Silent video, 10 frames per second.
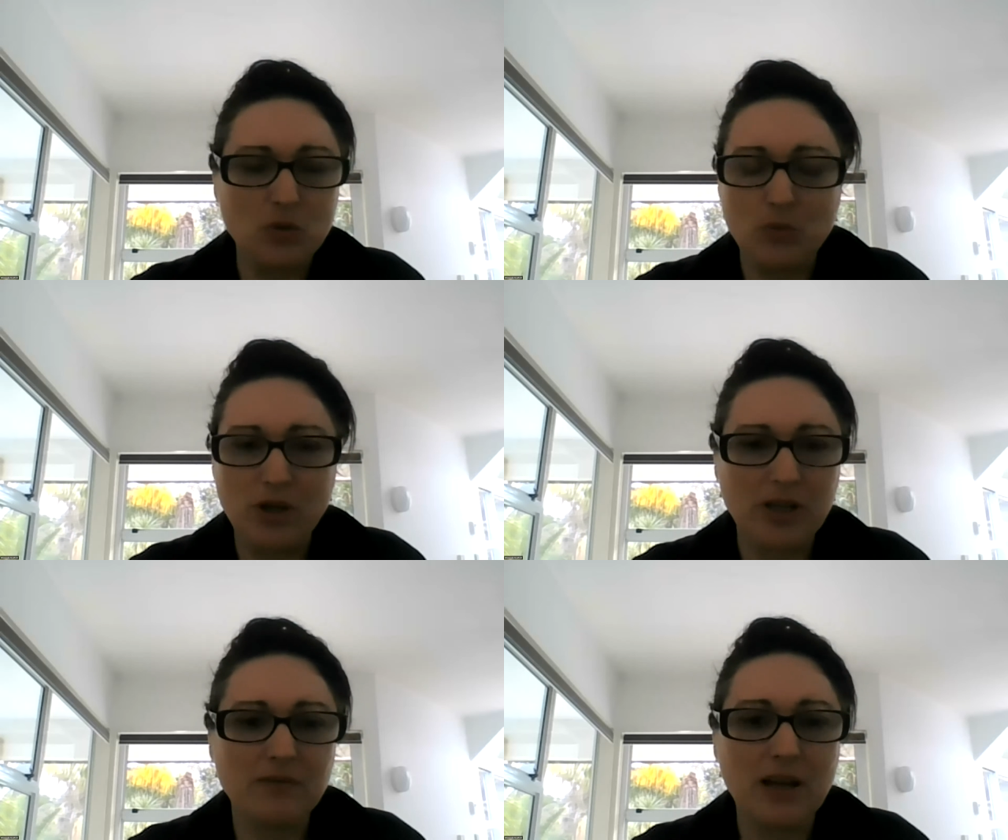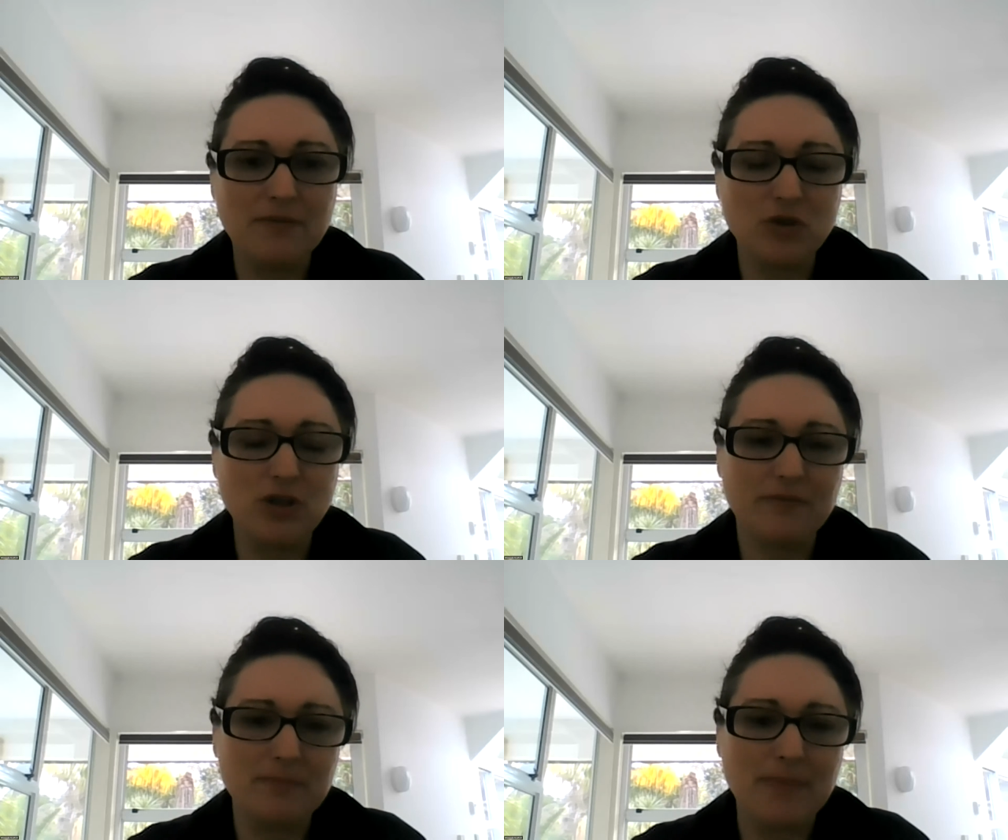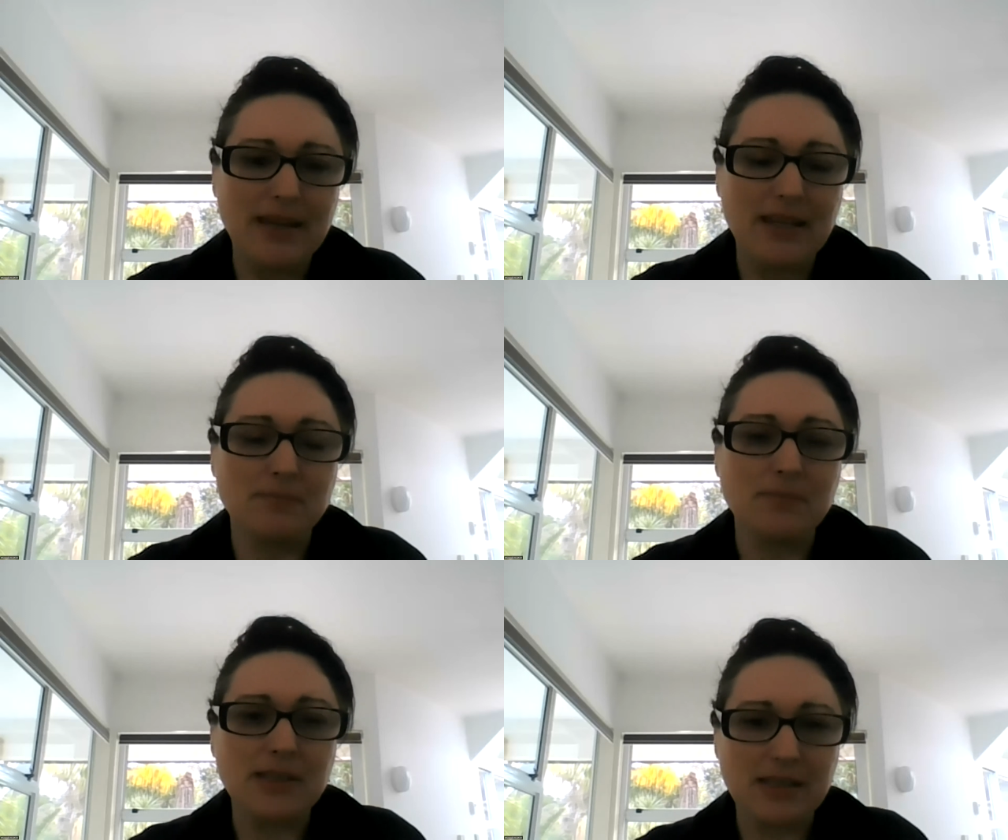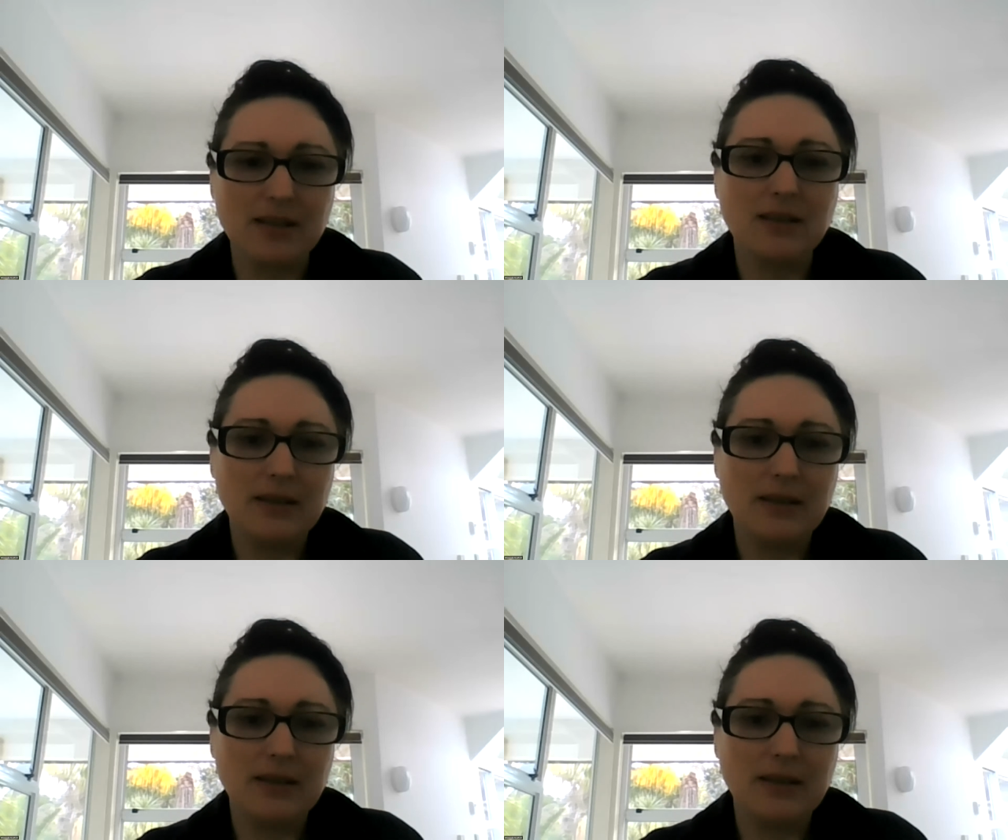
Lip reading: You work in a few different mediums.